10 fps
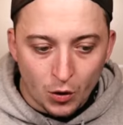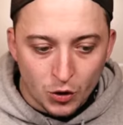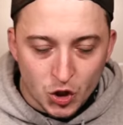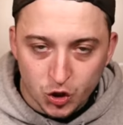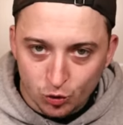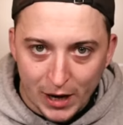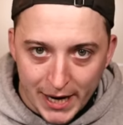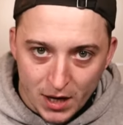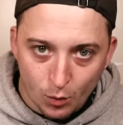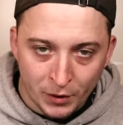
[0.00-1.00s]

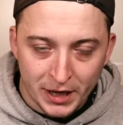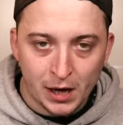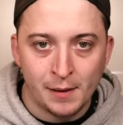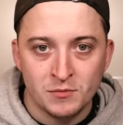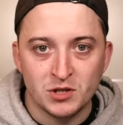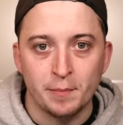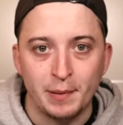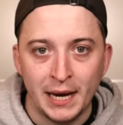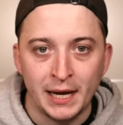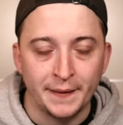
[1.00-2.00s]
trait when it comes to
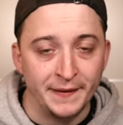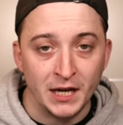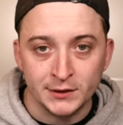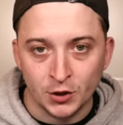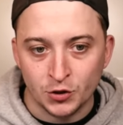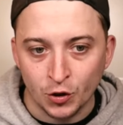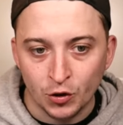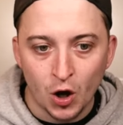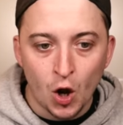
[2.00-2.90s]
being the underdog,